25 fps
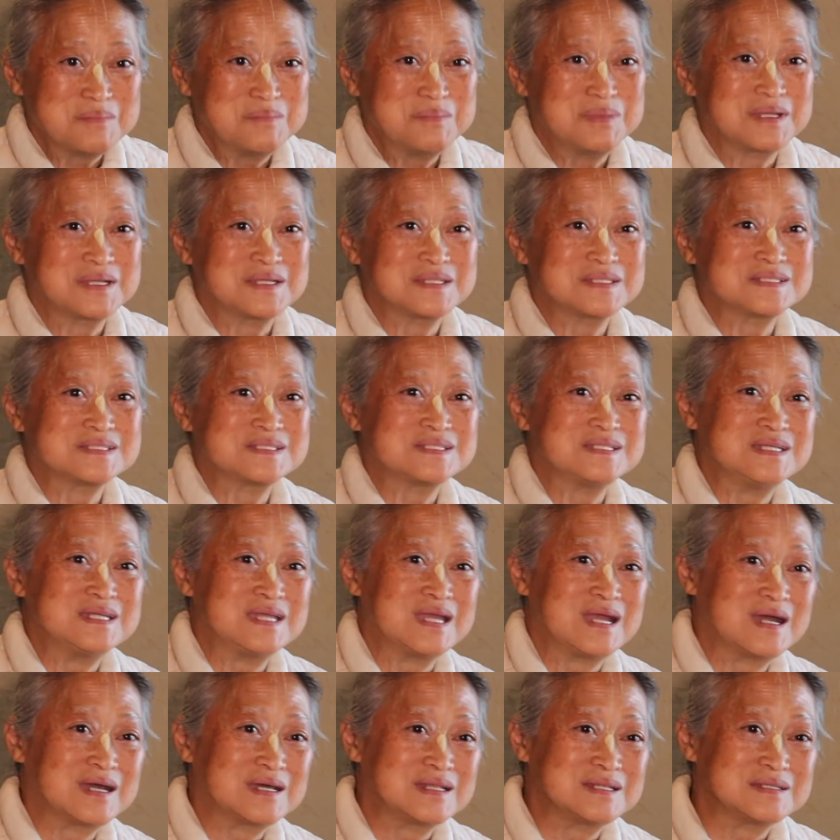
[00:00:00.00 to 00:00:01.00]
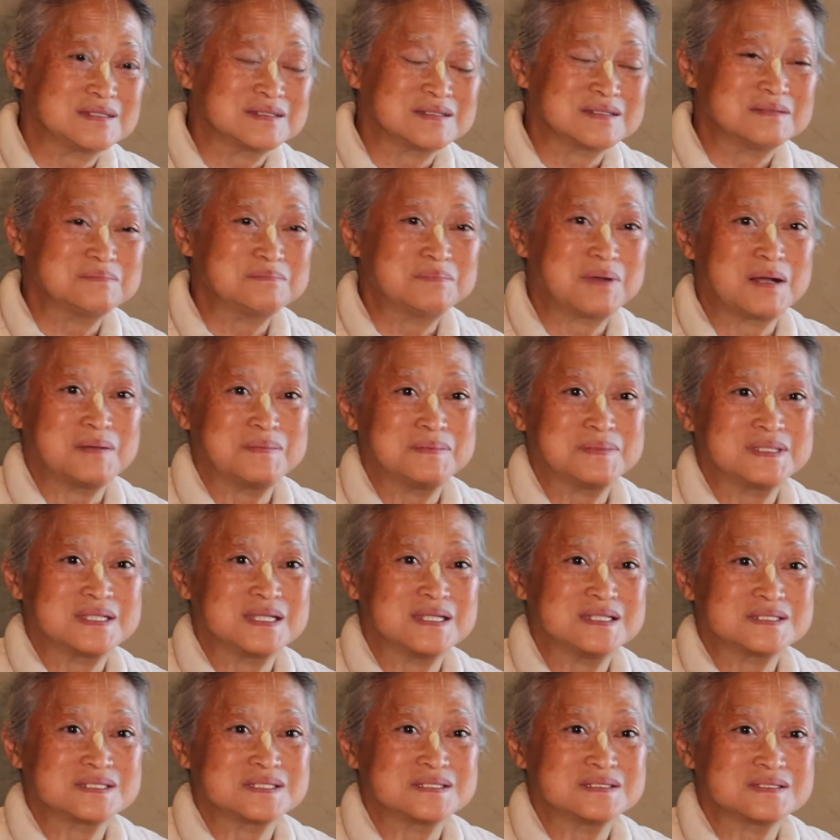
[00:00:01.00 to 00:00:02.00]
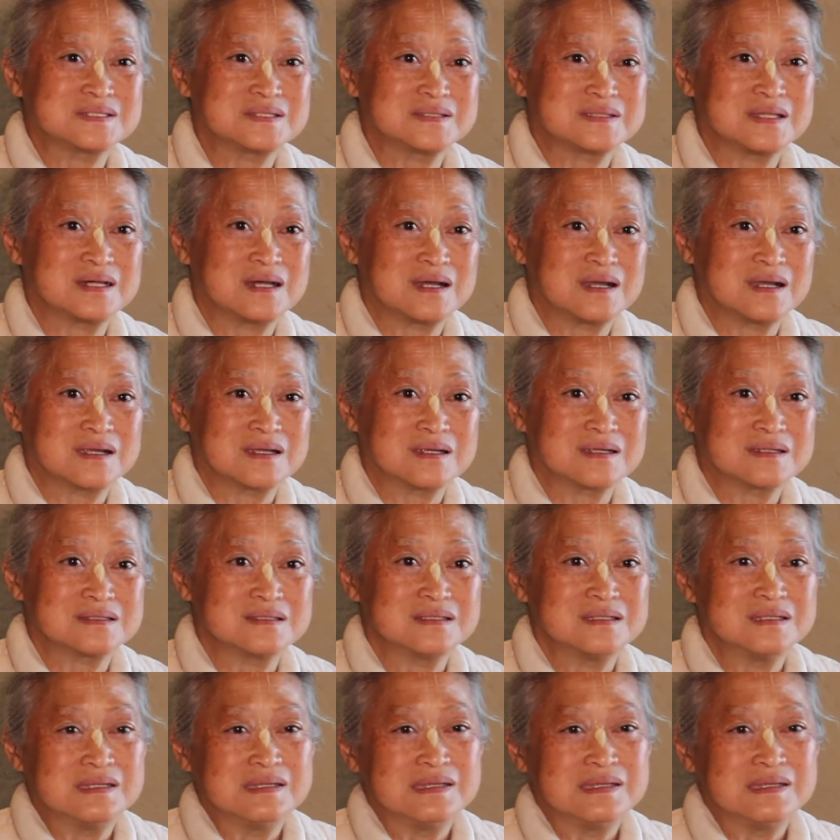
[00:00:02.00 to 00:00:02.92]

because she had palpitations of the heart